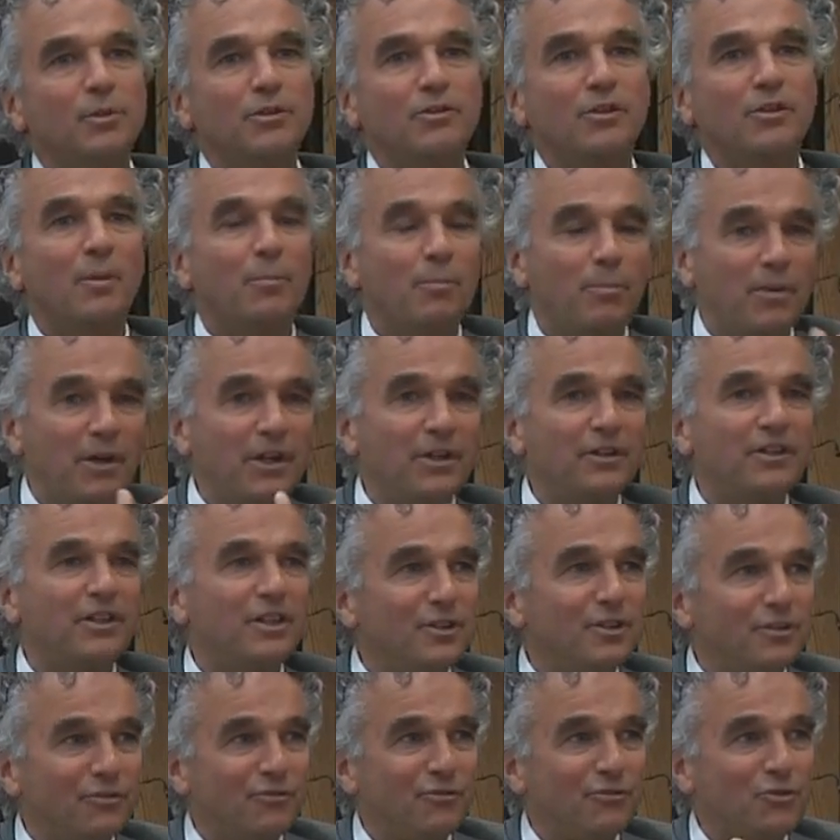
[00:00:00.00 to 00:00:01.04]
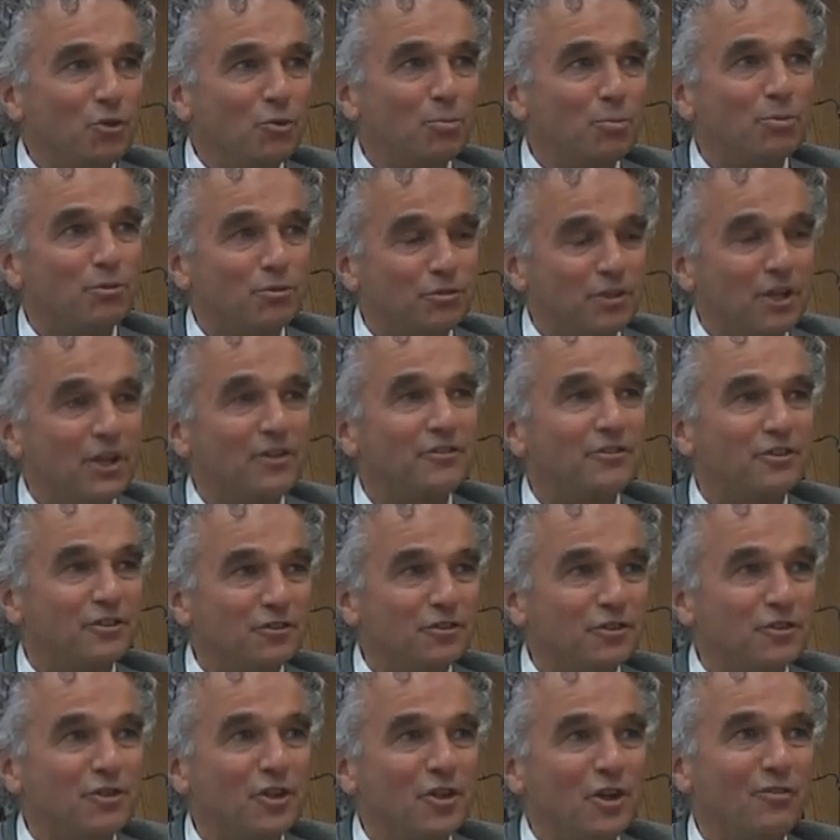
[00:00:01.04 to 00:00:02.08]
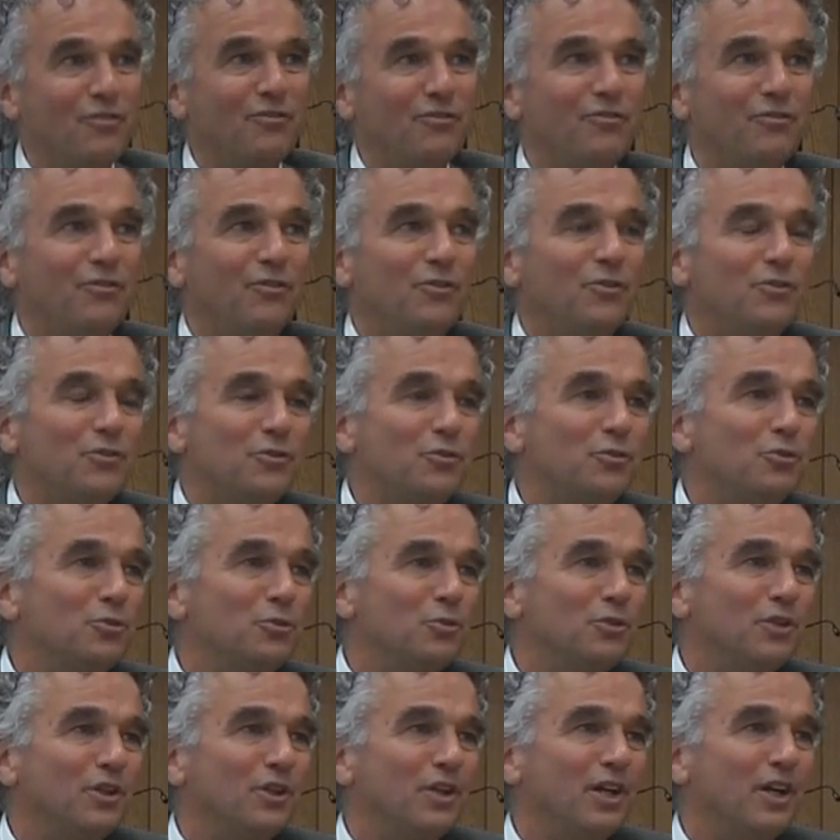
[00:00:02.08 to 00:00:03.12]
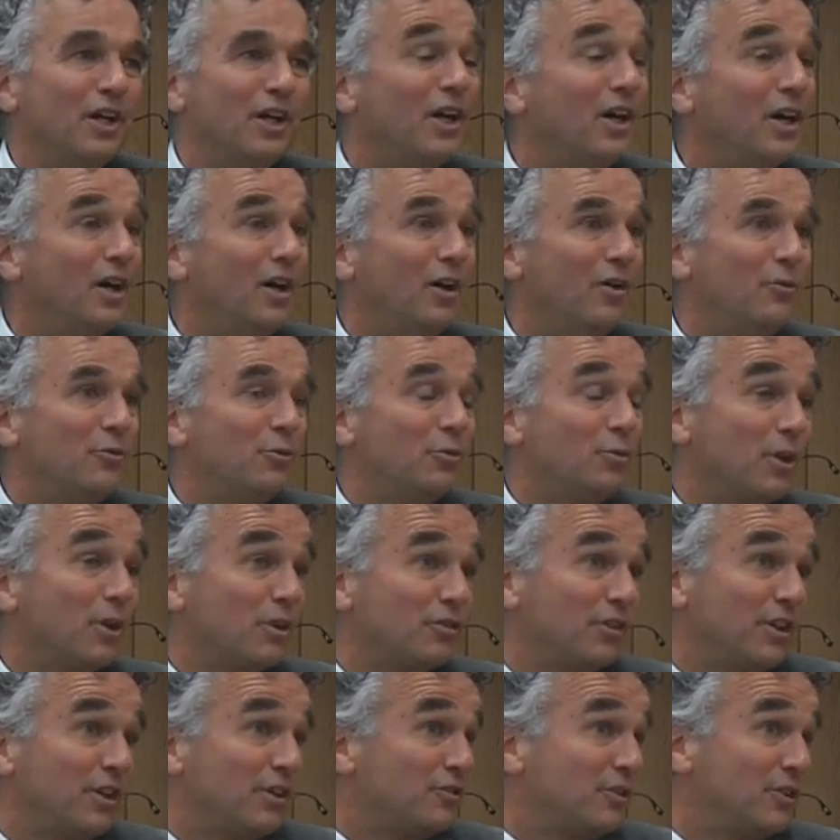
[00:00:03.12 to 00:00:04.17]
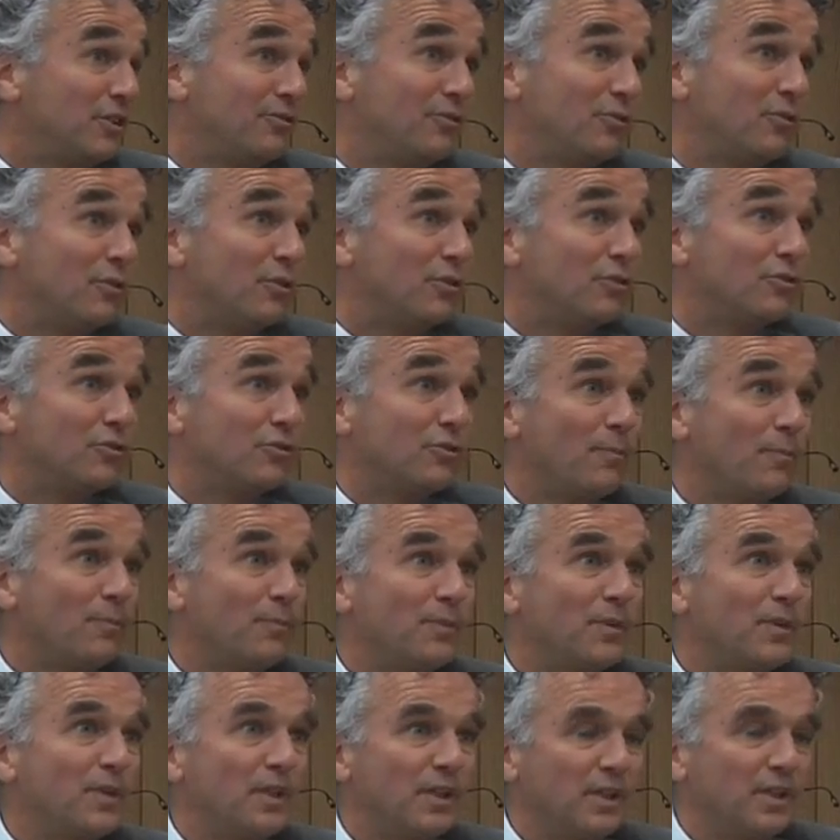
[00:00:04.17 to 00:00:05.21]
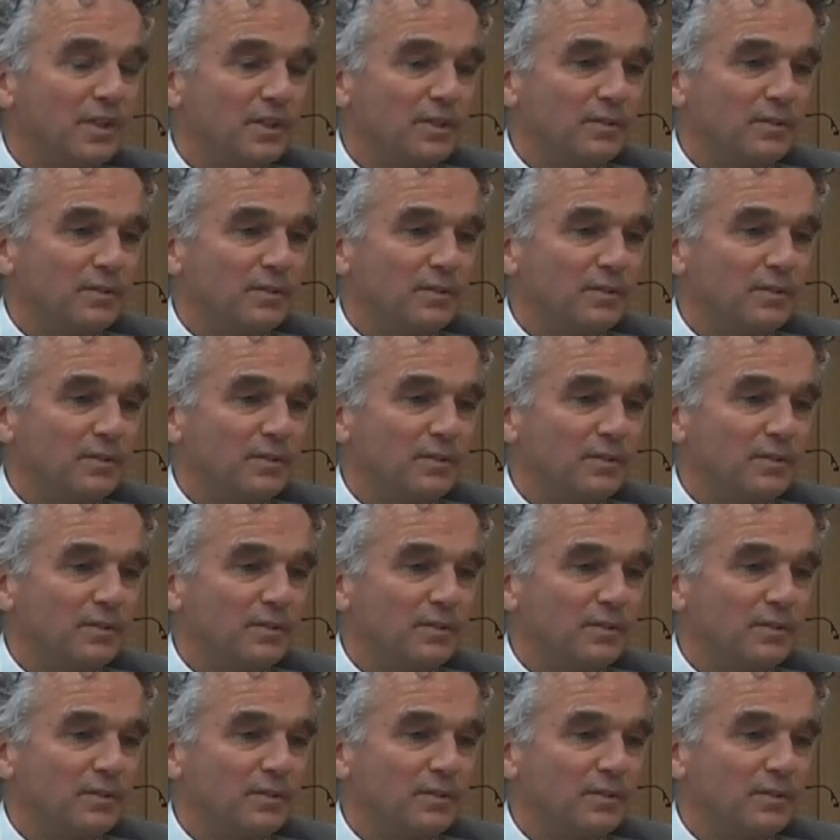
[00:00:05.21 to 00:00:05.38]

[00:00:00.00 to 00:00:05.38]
But apparently, a few percent is enough to uh, to extend influence. Okay.